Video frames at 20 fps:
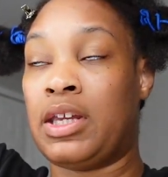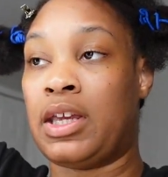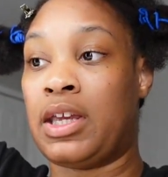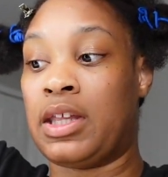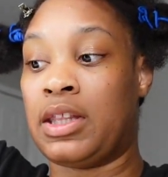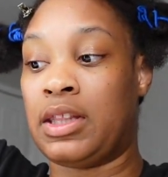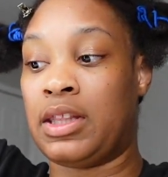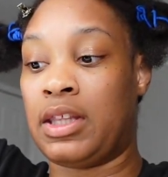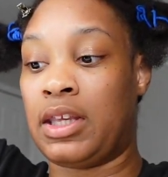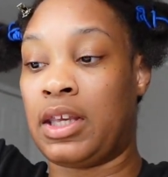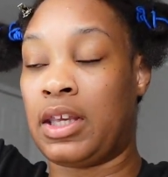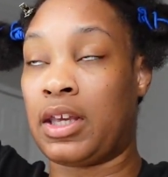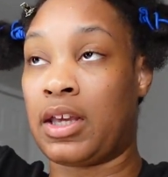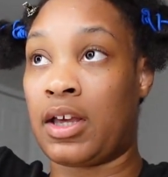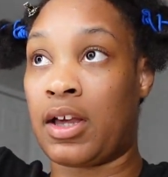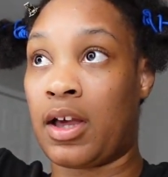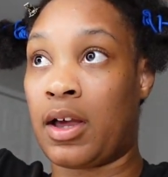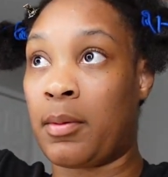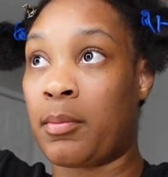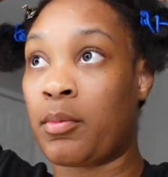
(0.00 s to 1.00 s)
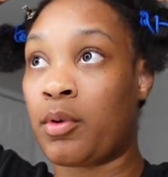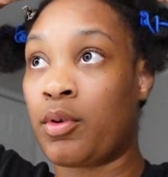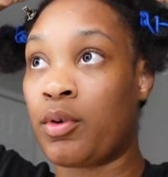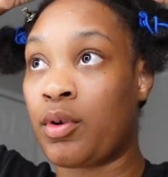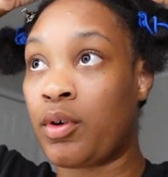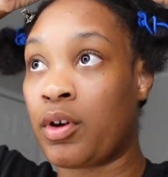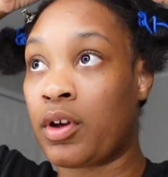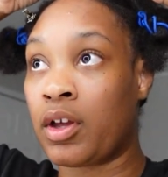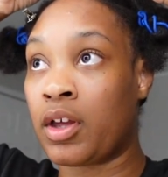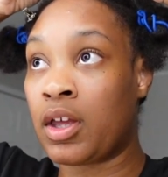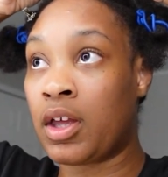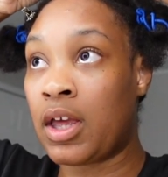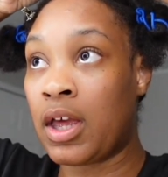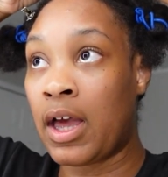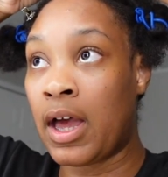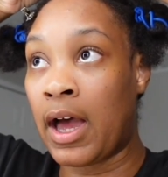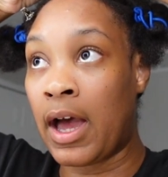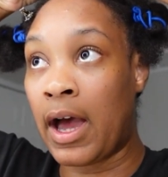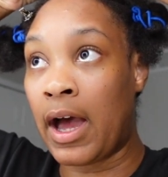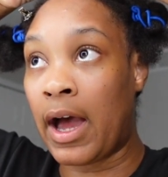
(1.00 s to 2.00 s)
and then I'm gonna
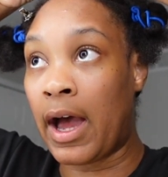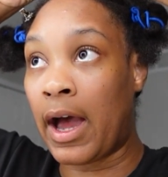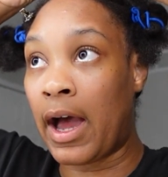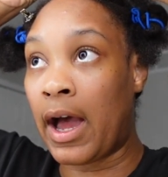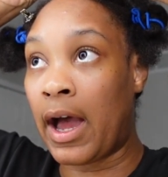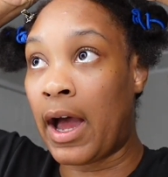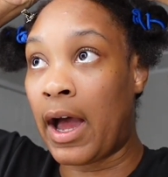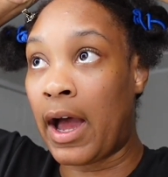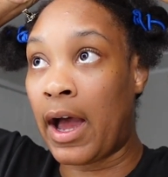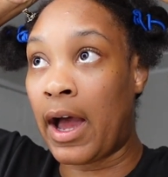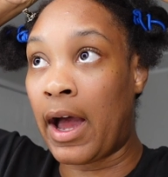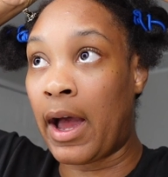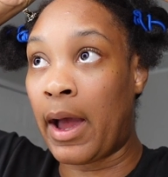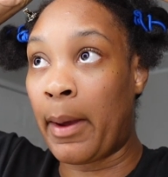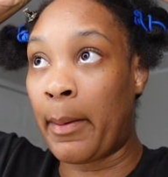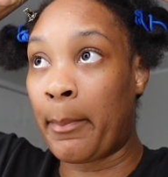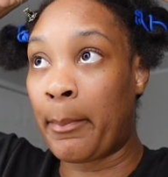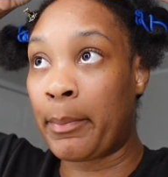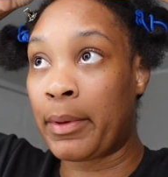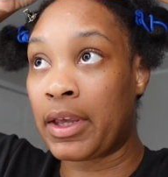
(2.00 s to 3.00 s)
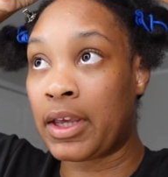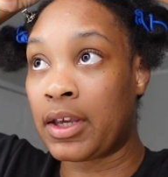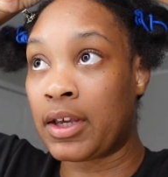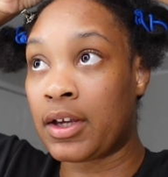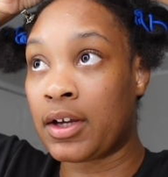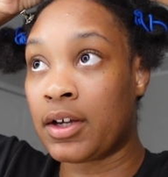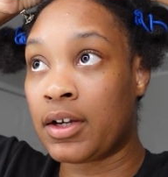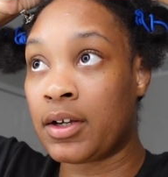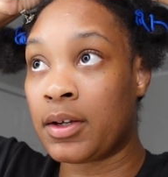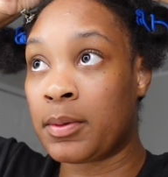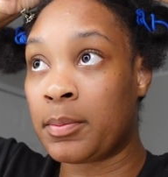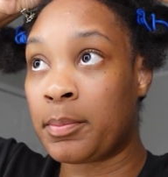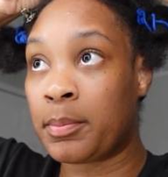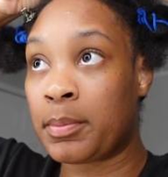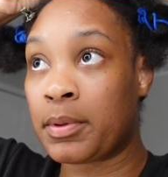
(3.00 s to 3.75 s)
pick up